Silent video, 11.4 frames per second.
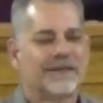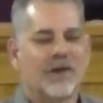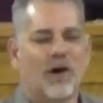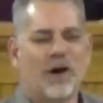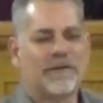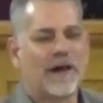
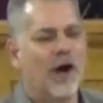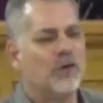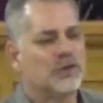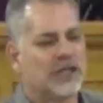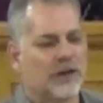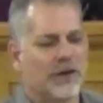Lord,
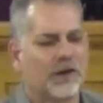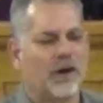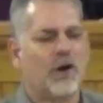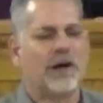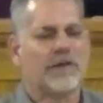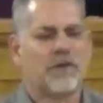those that are
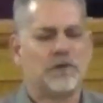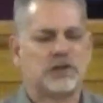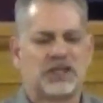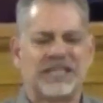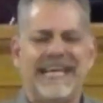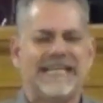going through
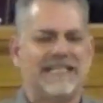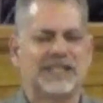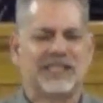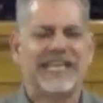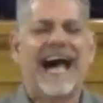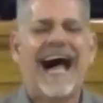
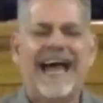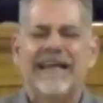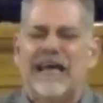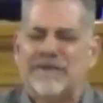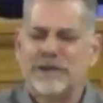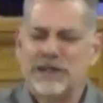sickness, God,
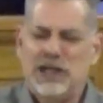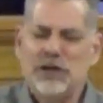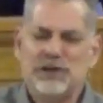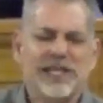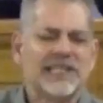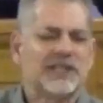for
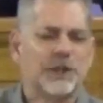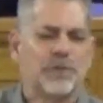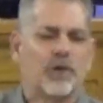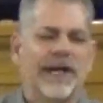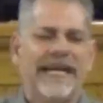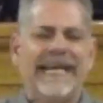you just to
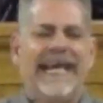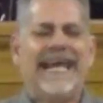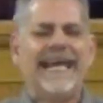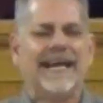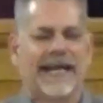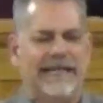bring
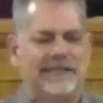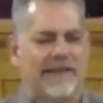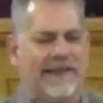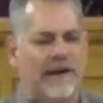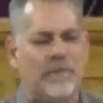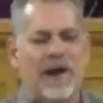healing to
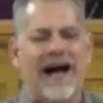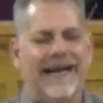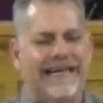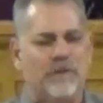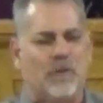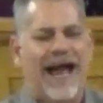their
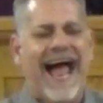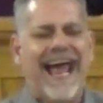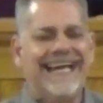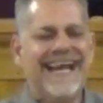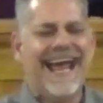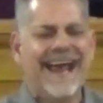body
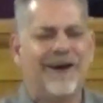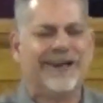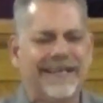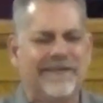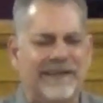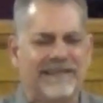right
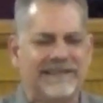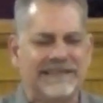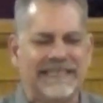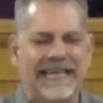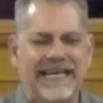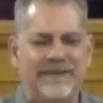now in
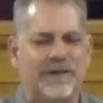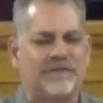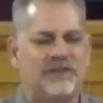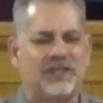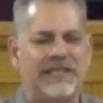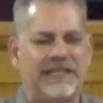the name of
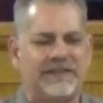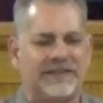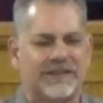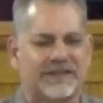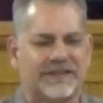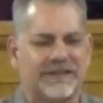
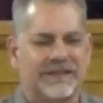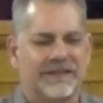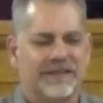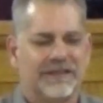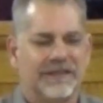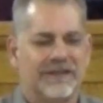Jesus.
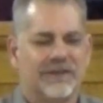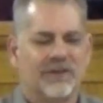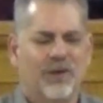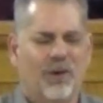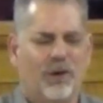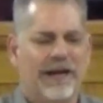
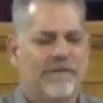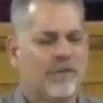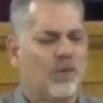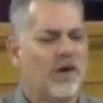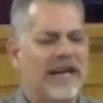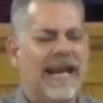Lord, ever,
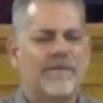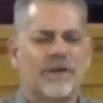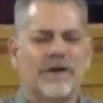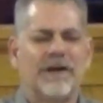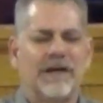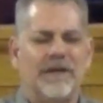
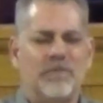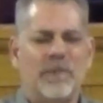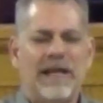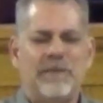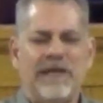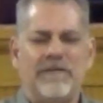whatever
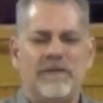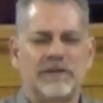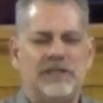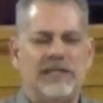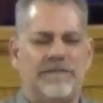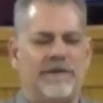may be the
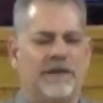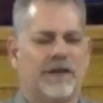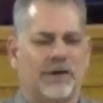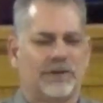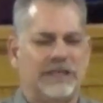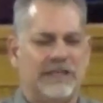
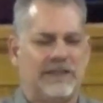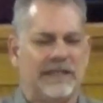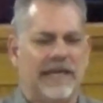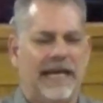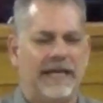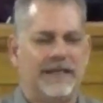difficulty
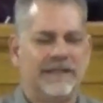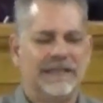today.